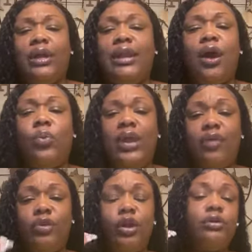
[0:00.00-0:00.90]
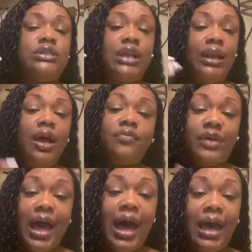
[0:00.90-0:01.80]
Now we have learned to love
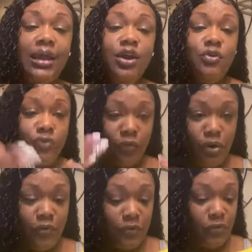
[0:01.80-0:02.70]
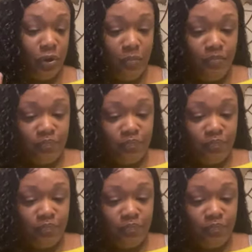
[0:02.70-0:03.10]
God for real, for real.